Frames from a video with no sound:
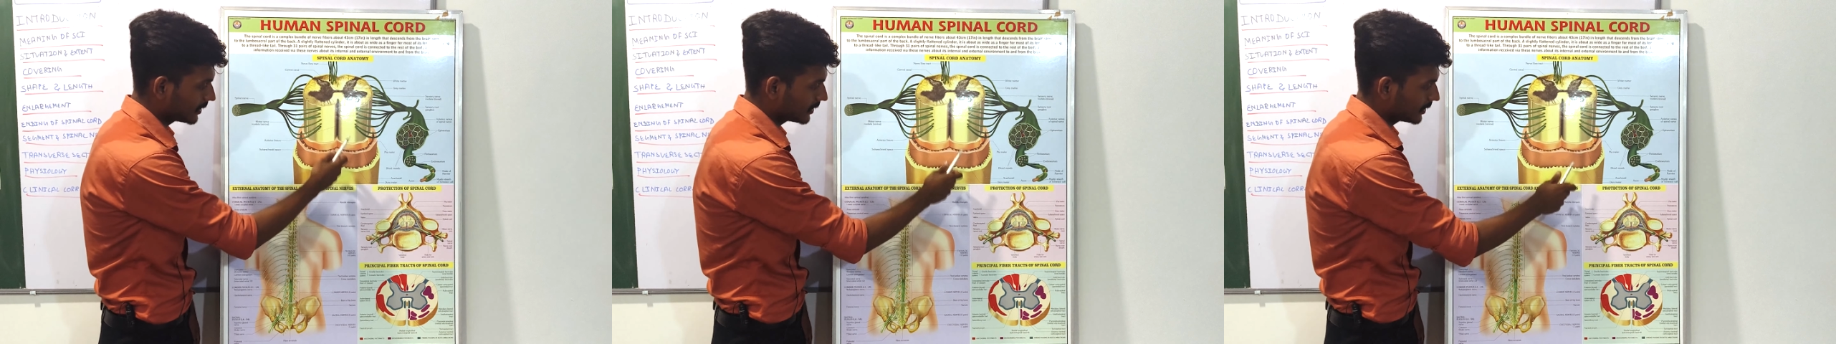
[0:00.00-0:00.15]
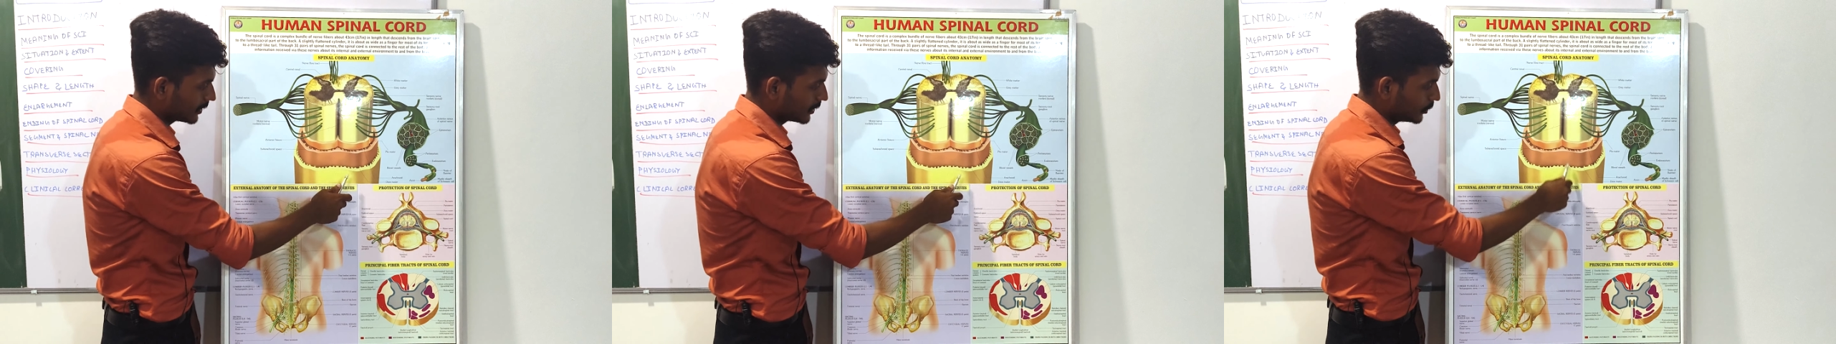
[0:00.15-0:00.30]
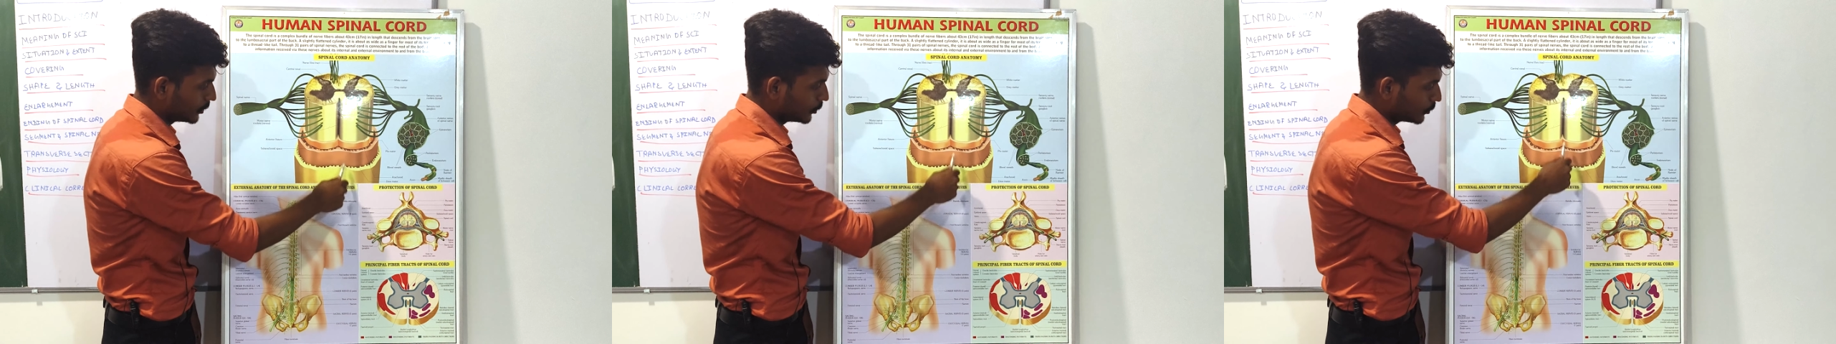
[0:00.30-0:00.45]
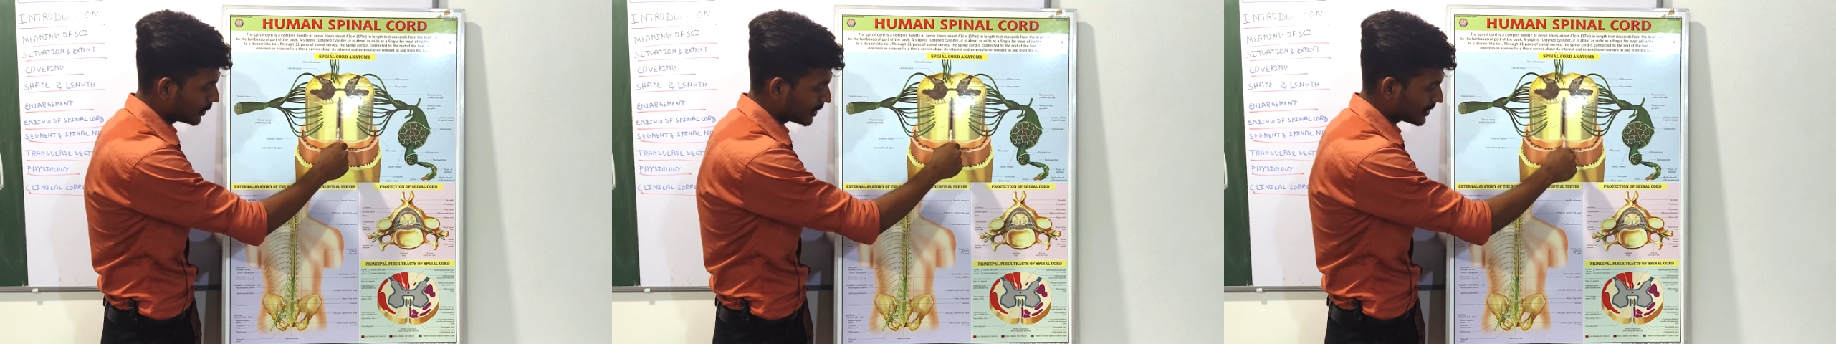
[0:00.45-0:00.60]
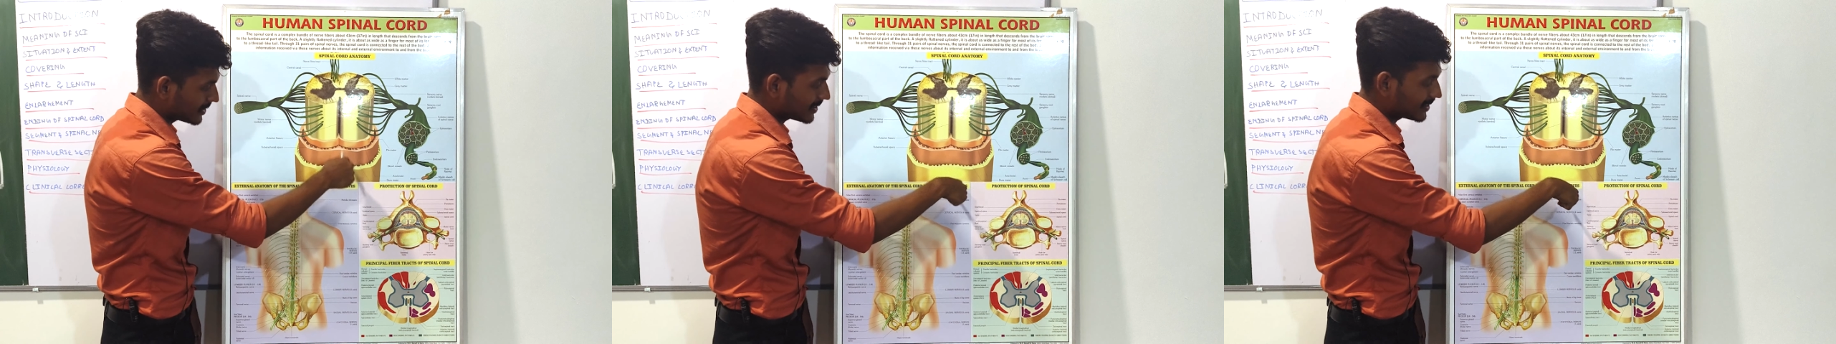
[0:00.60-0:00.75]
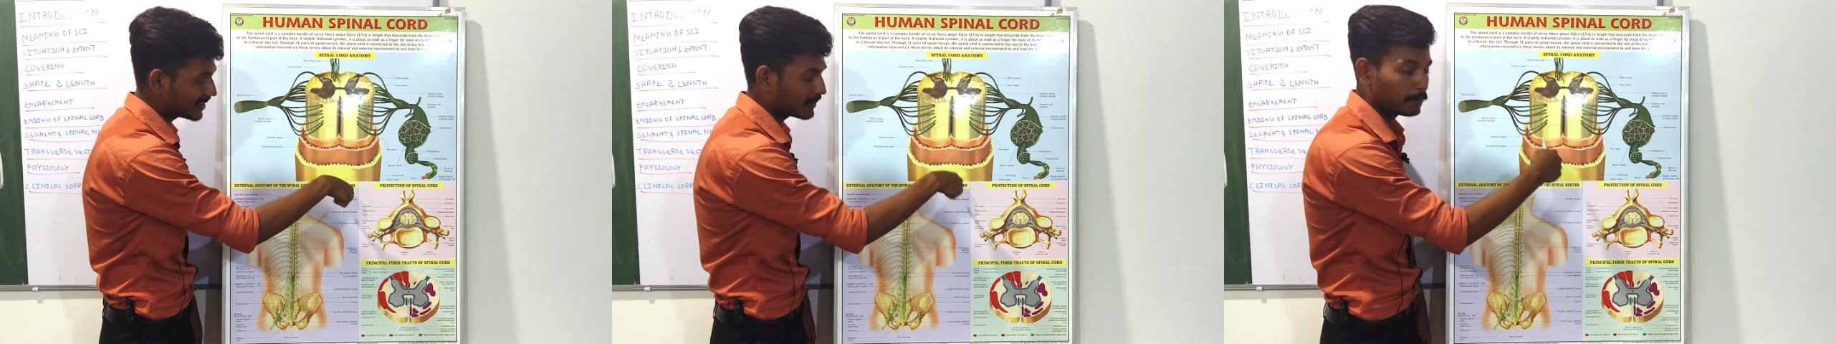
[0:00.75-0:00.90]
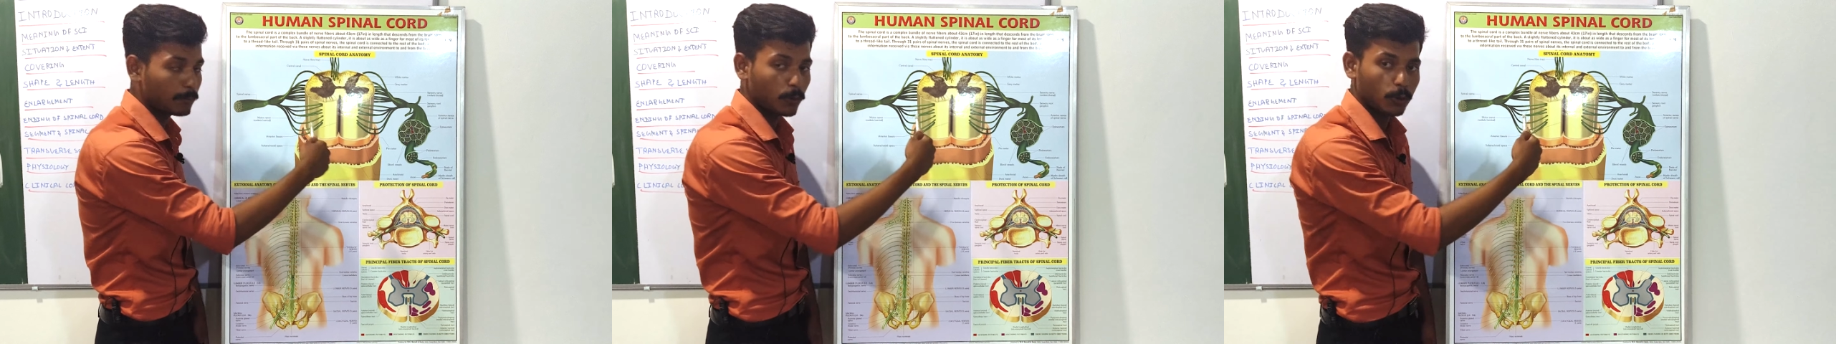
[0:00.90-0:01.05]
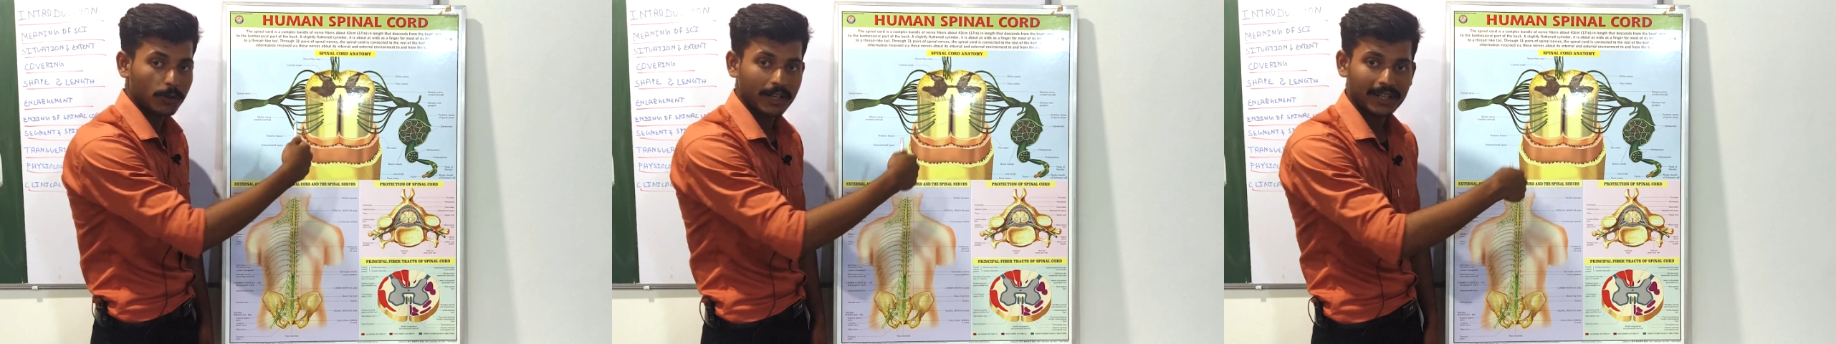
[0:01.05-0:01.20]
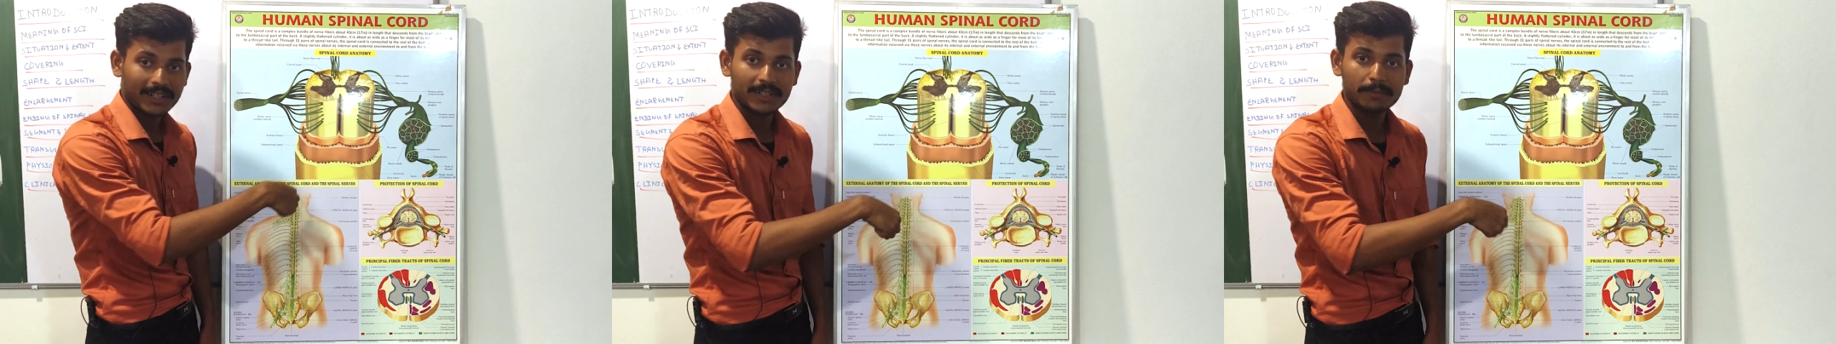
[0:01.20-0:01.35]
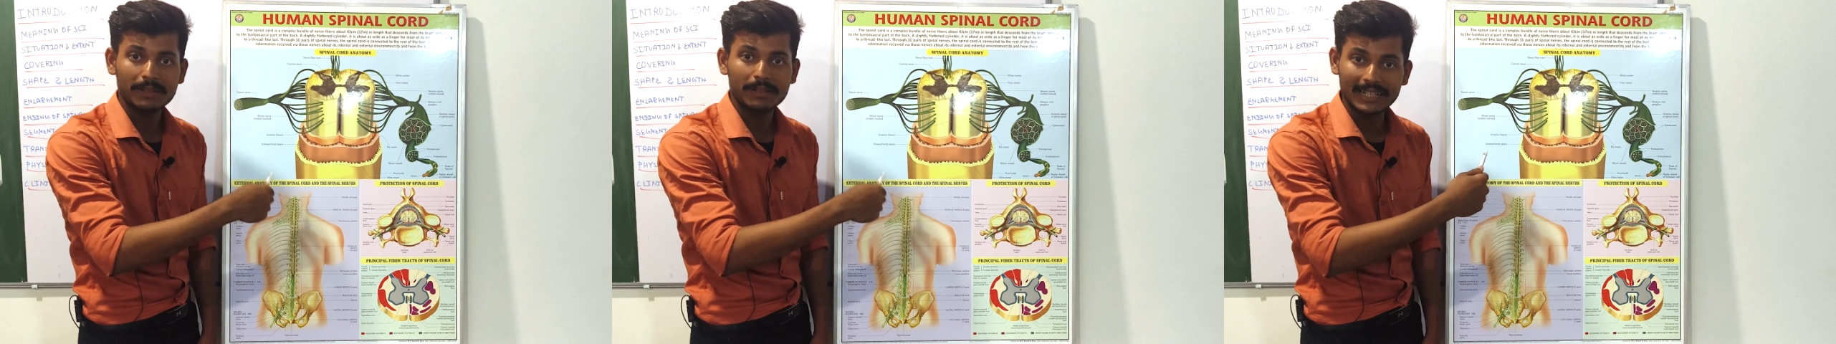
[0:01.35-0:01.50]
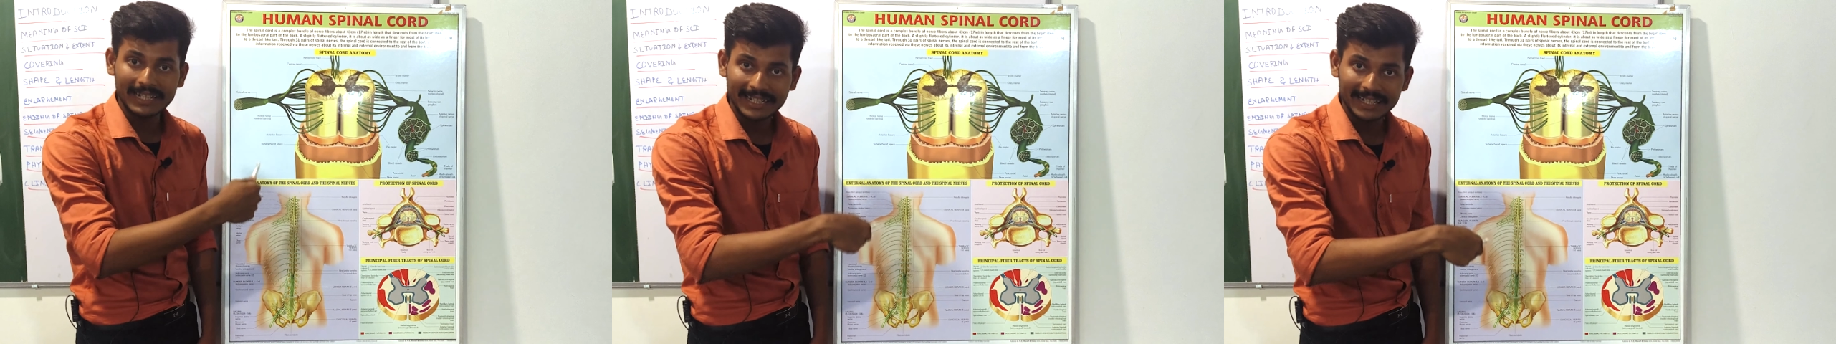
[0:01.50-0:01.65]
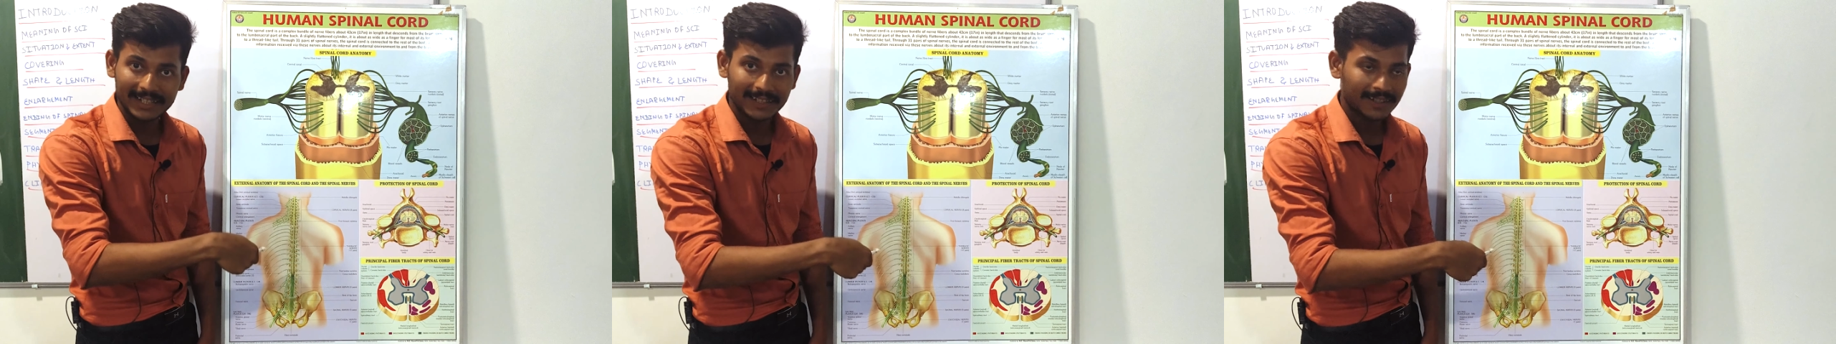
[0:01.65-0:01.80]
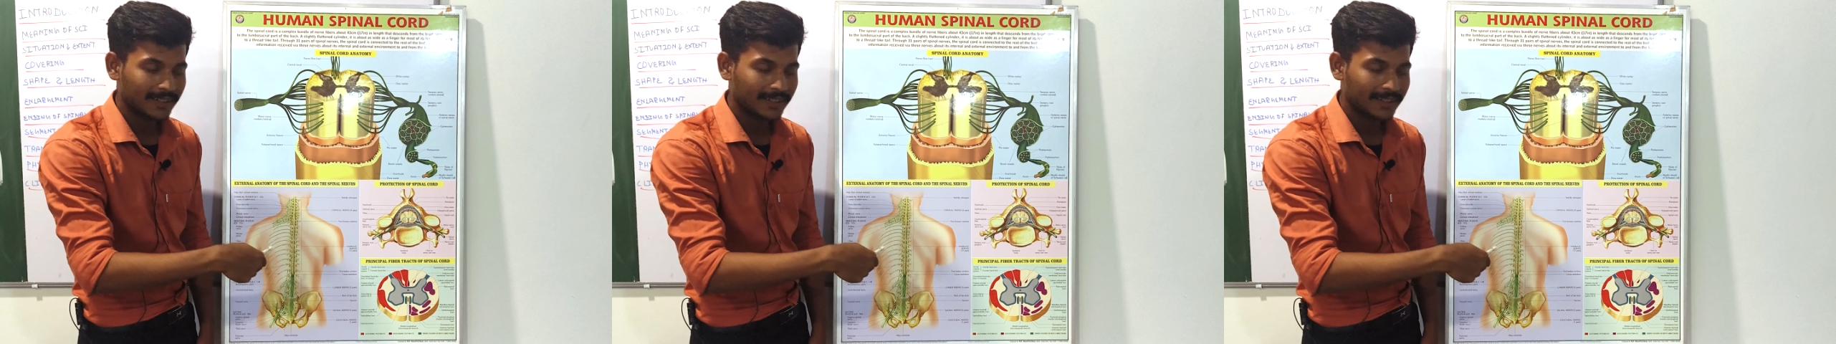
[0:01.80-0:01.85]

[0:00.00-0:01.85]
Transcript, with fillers: you can say the protective layer,